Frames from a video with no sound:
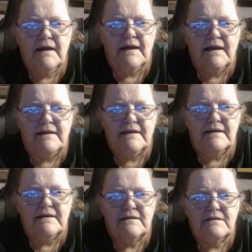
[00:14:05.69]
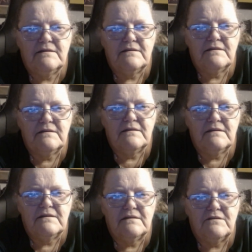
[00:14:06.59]
and then
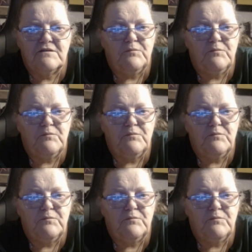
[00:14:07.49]
took a